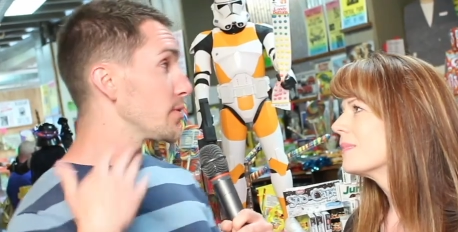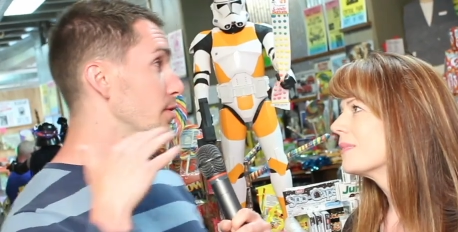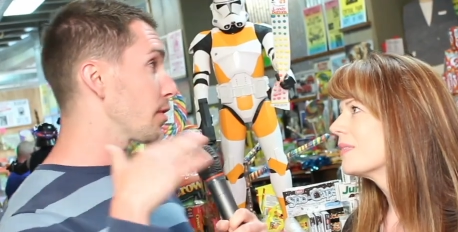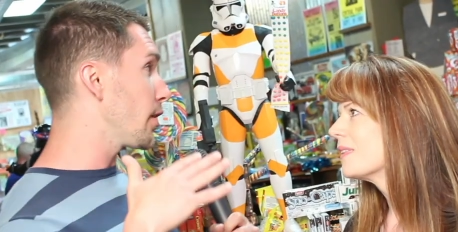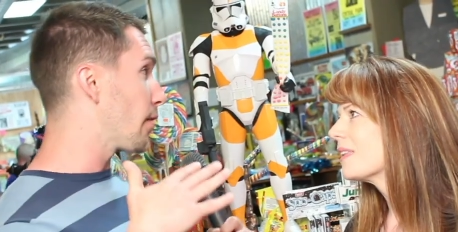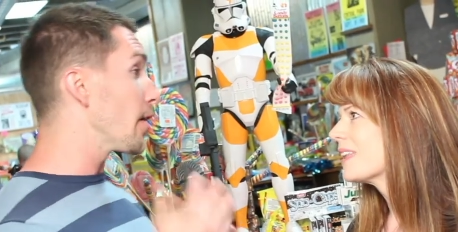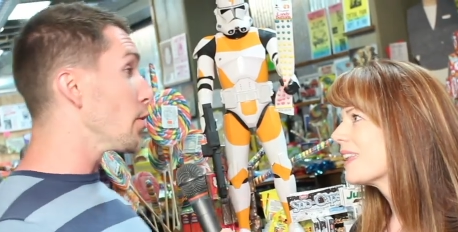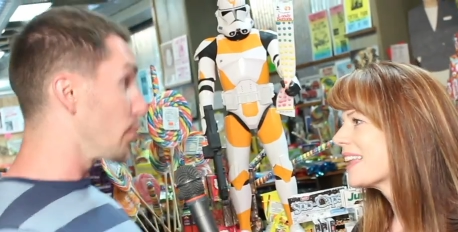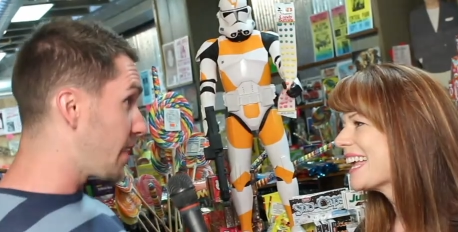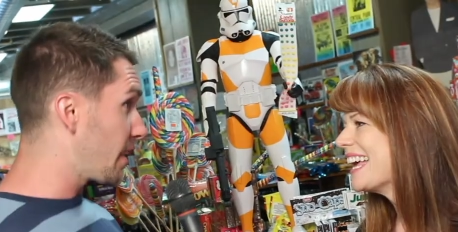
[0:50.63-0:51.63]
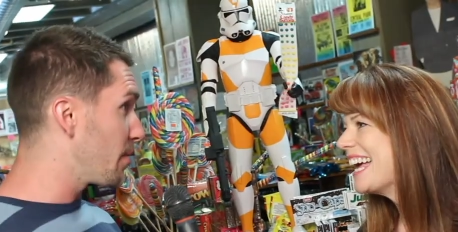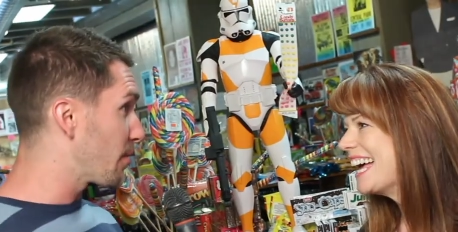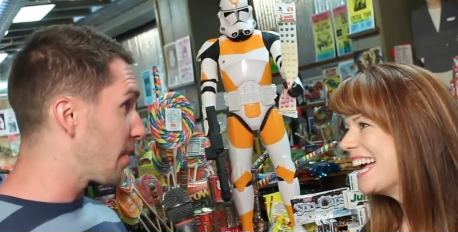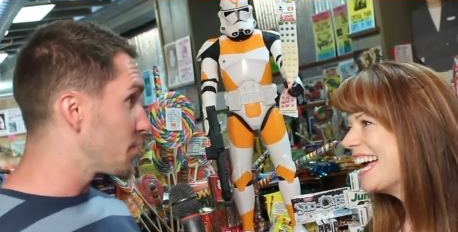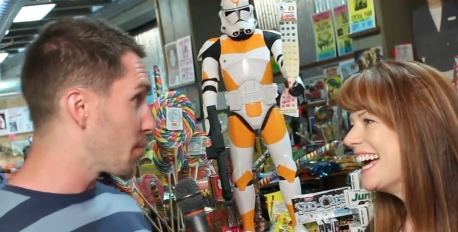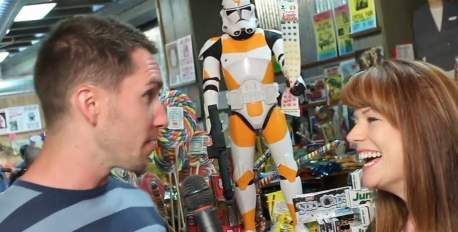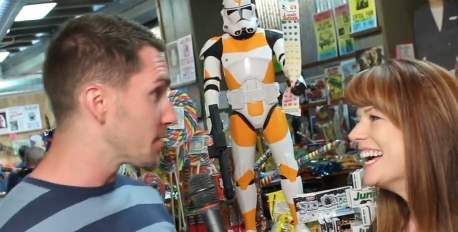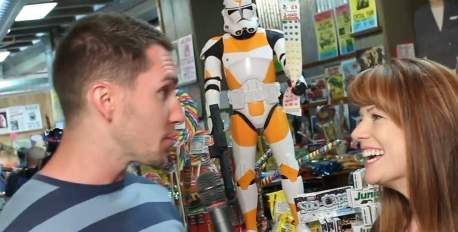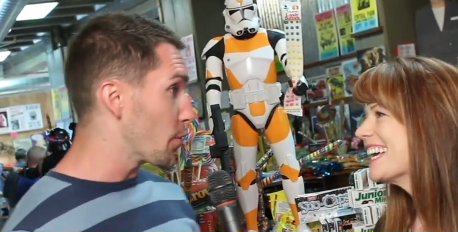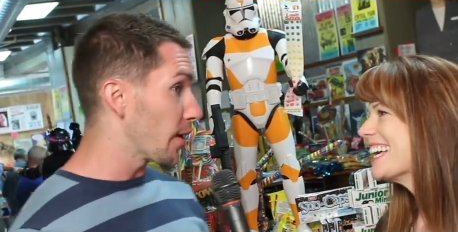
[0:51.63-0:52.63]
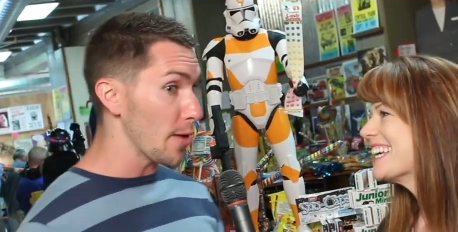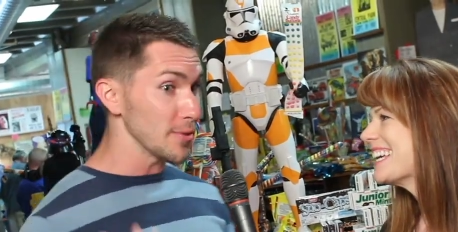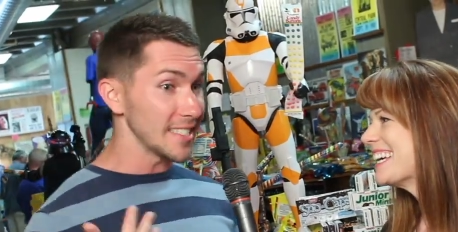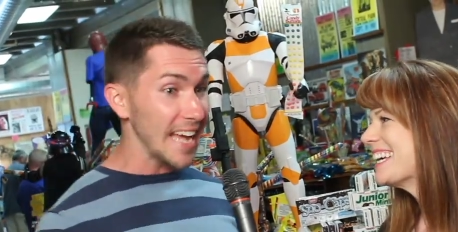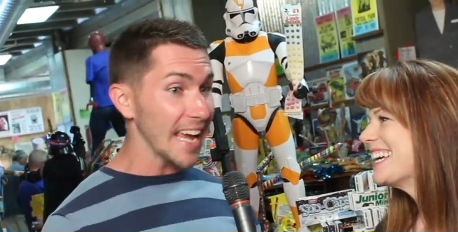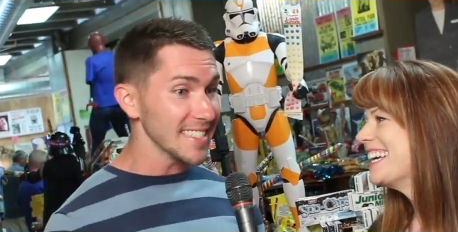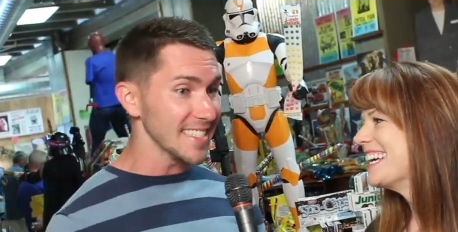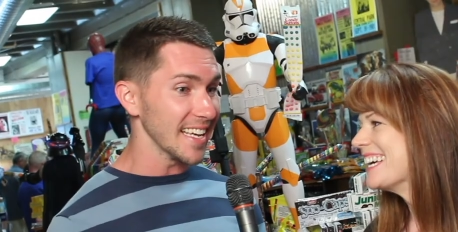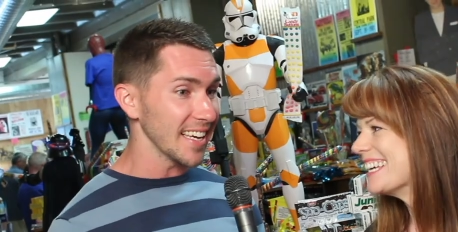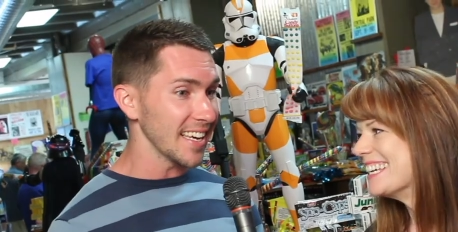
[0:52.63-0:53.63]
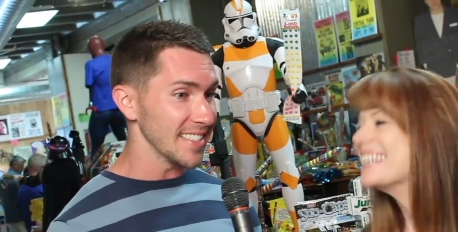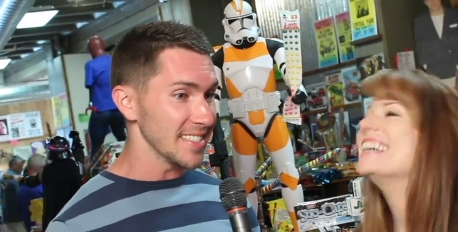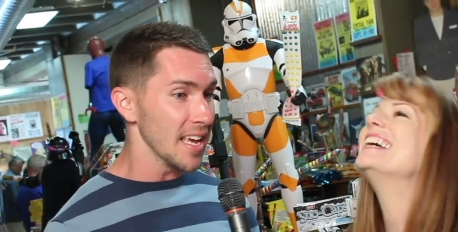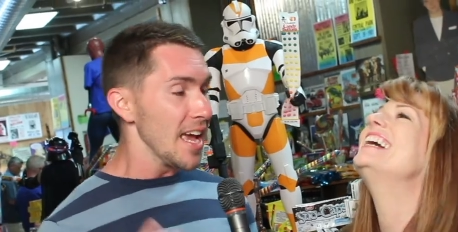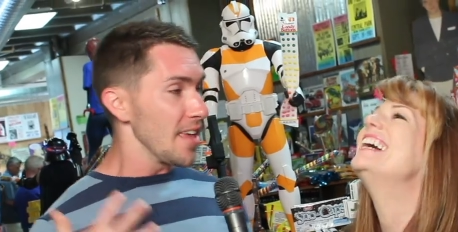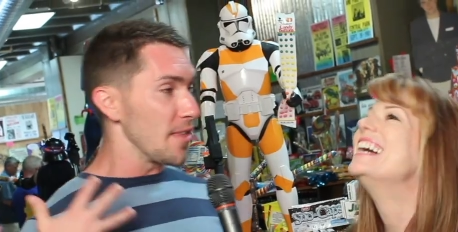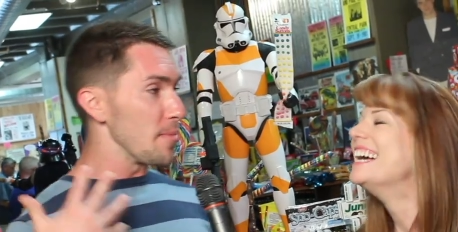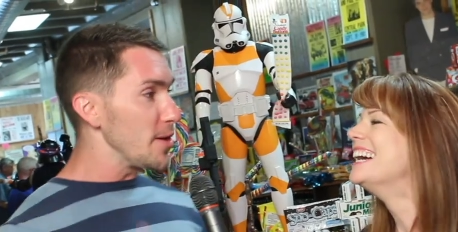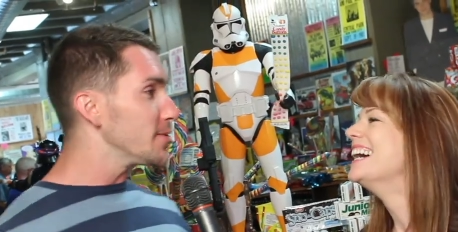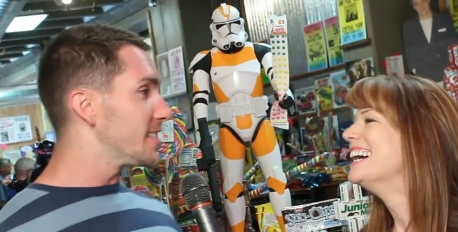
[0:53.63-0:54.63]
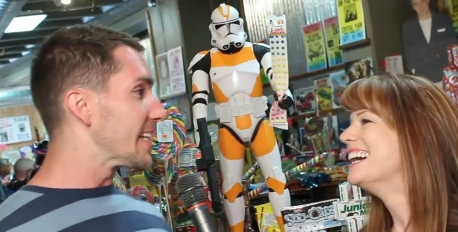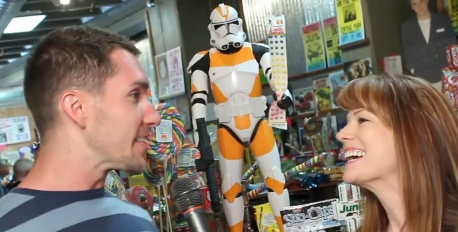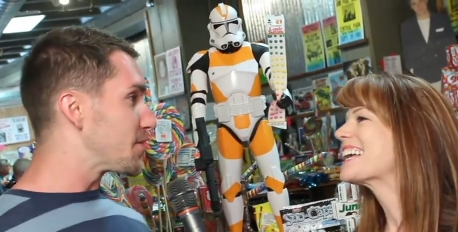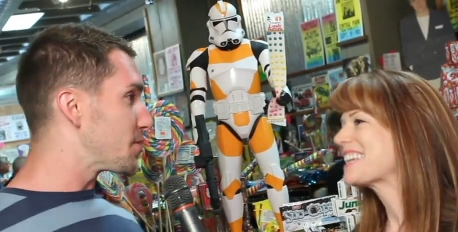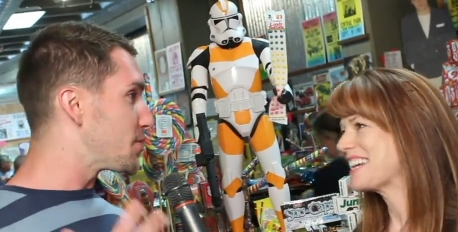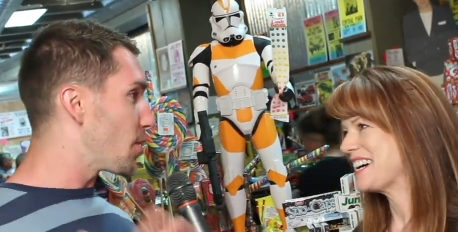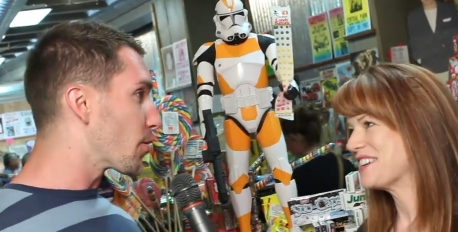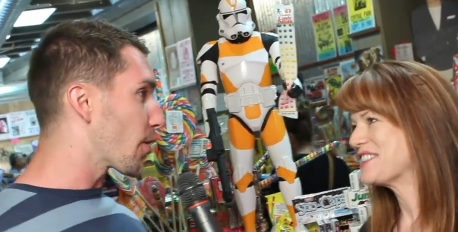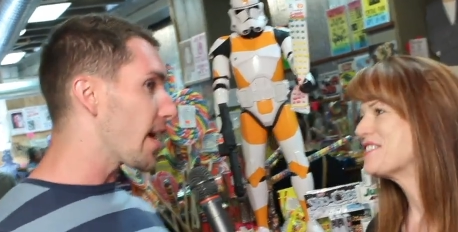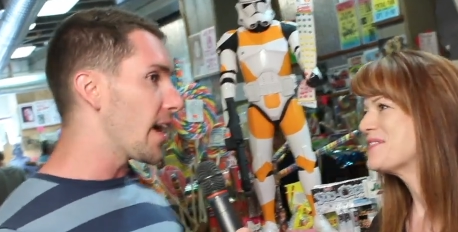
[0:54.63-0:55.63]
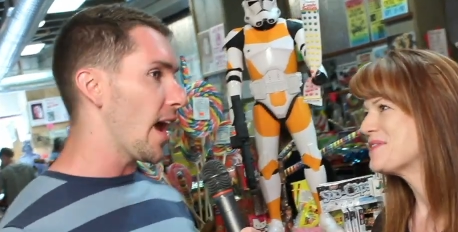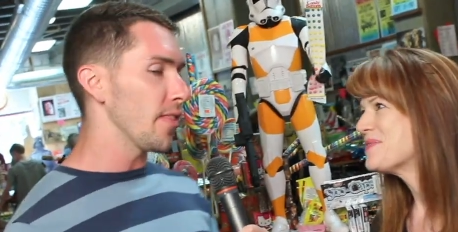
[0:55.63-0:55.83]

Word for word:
Speaker 1: was looking around, you were taking me around showing me the store, and I was dancing because the music is just so great.